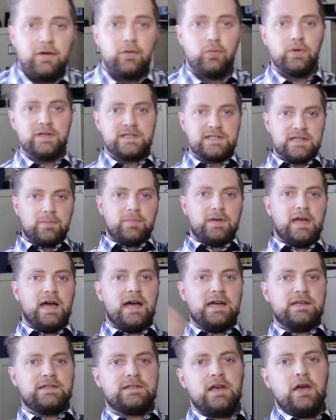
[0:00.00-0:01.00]
What's up,
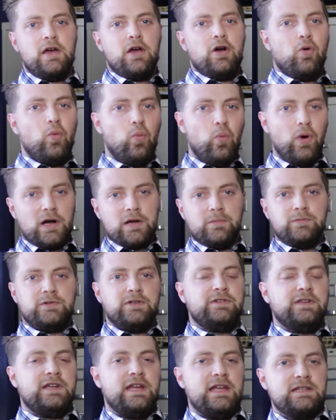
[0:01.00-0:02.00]
guys? Welcome
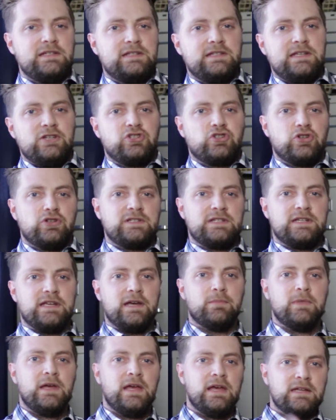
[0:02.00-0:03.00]
to today's teacher
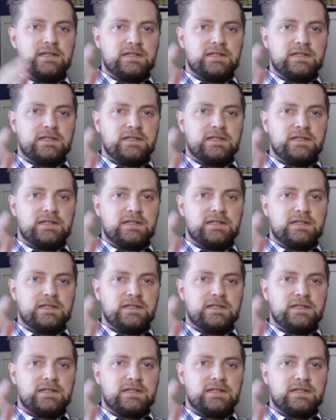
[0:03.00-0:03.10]
tip.